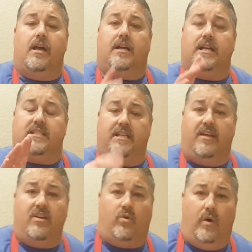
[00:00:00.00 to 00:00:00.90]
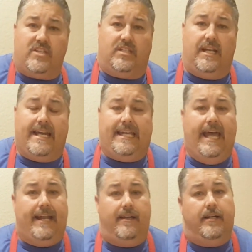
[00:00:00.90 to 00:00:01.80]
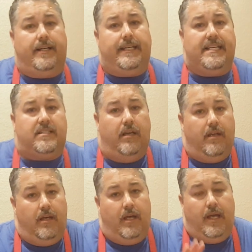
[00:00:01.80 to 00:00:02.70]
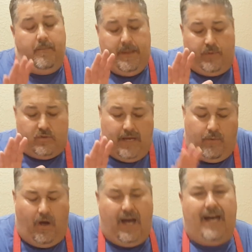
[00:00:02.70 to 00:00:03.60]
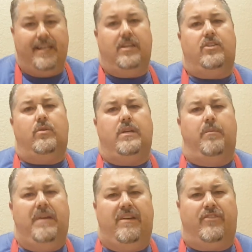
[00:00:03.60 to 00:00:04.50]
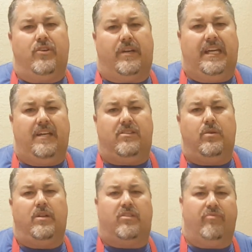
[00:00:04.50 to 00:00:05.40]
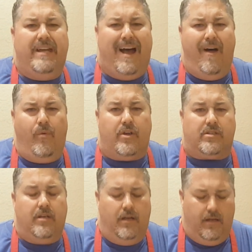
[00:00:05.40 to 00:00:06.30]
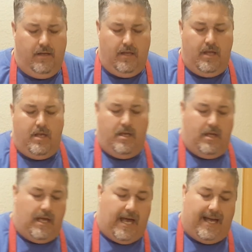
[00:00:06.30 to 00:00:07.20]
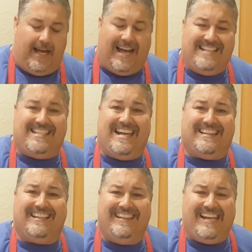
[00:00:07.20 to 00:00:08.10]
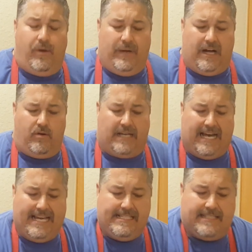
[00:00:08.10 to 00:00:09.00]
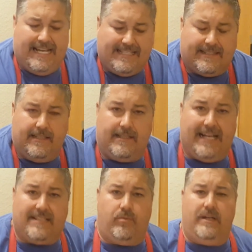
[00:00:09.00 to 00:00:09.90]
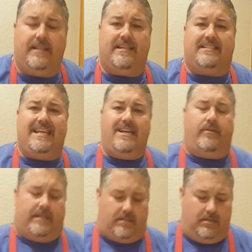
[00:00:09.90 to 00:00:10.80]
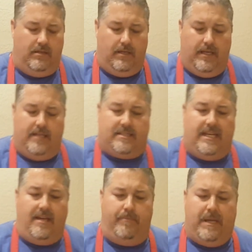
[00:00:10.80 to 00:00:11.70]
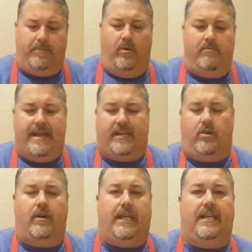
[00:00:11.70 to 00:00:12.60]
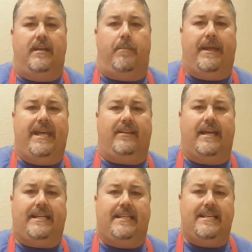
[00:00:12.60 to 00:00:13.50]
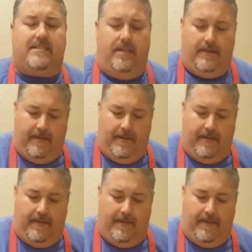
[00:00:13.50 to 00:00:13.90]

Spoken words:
Because the other question I get is people say, well, how do you do your beef jerky in 2 to 3 hours? I take the liquid out, guys. That's one of the secrets. See, people might cook it in a pan like this,